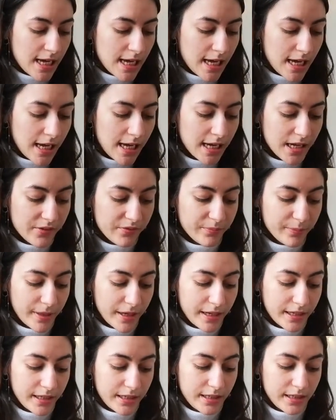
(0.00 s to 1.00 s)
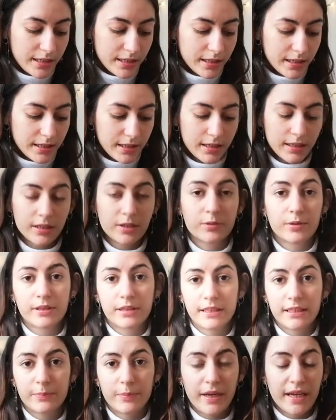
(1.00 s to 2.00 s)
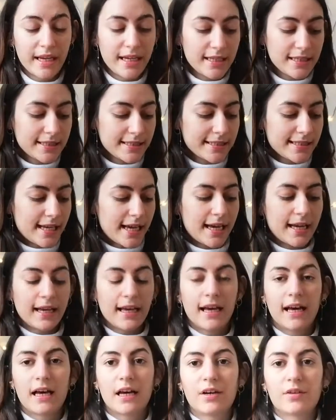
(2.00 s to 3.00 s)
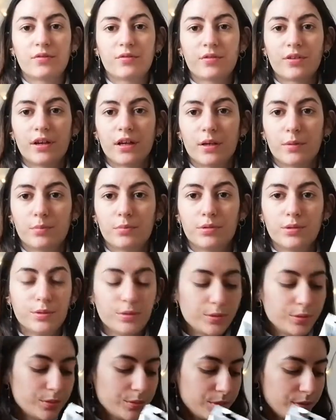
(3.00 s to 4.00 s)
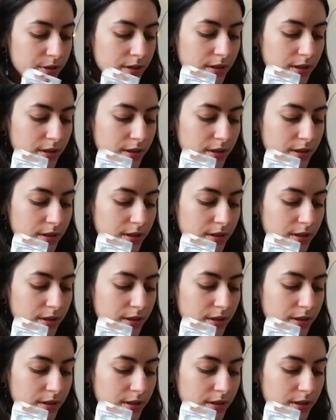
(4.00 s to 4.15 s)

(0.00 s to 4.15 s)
I have my acrylic paints. I have a blue,